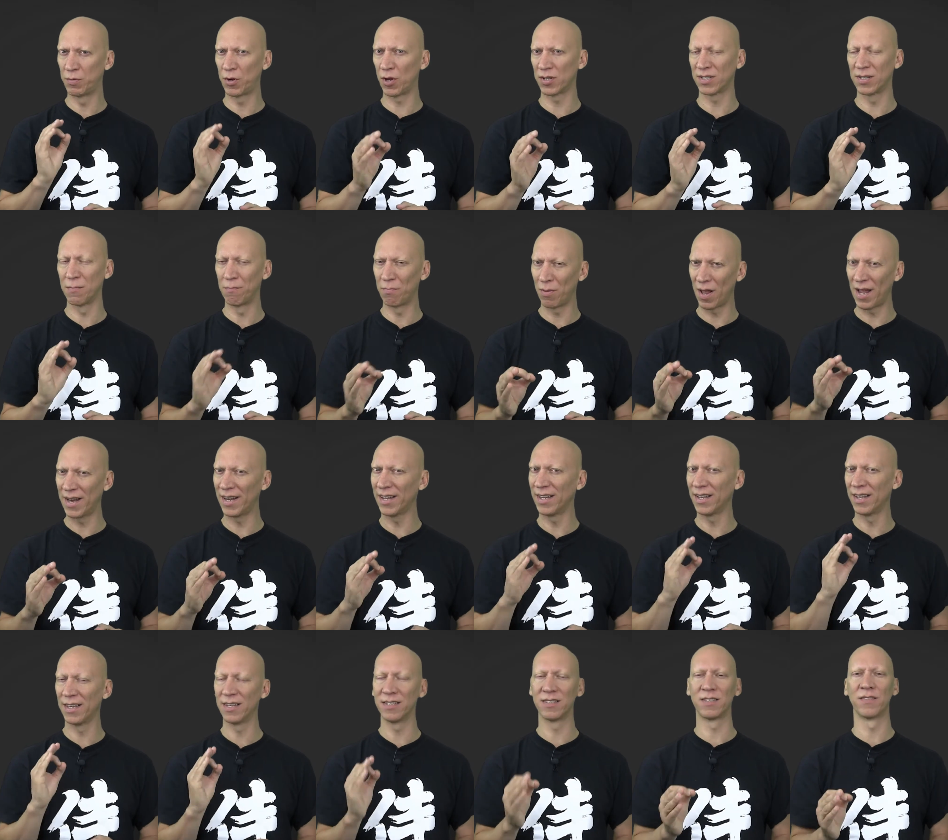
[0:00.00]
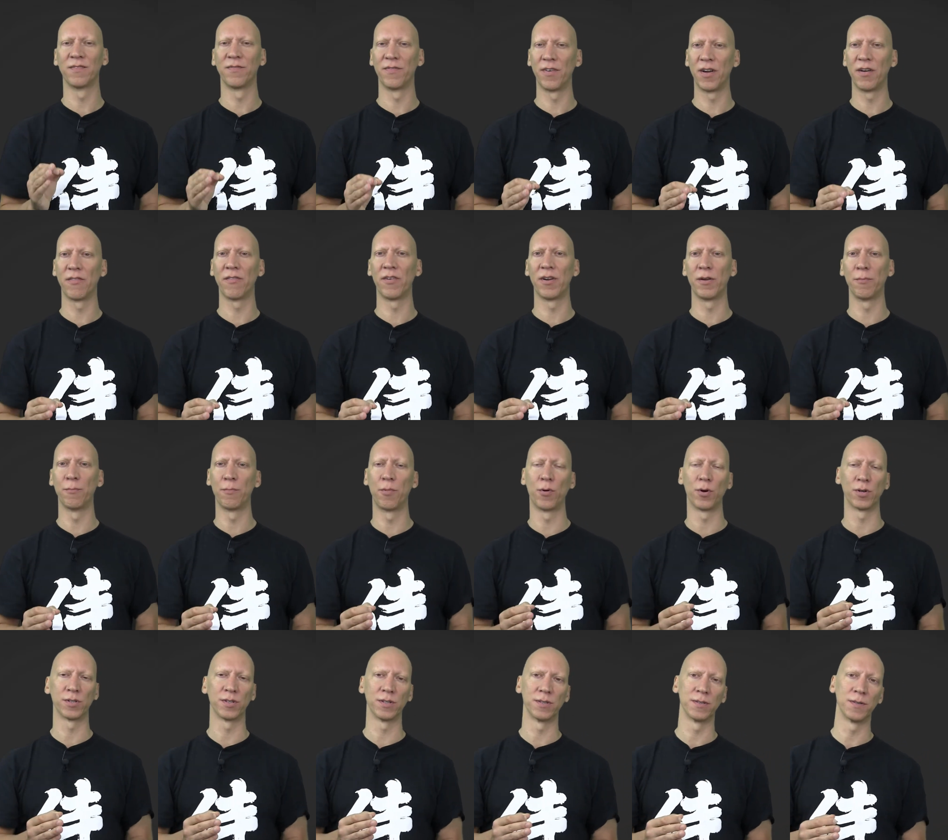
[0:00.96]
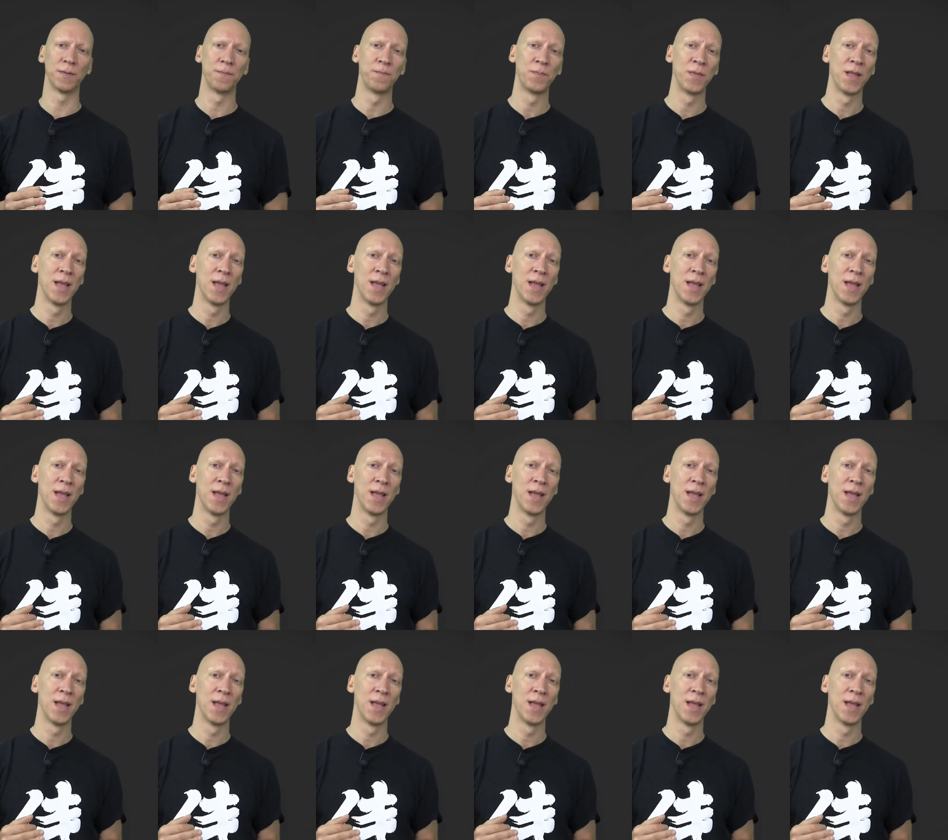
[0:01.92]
Because the planning is very, very important.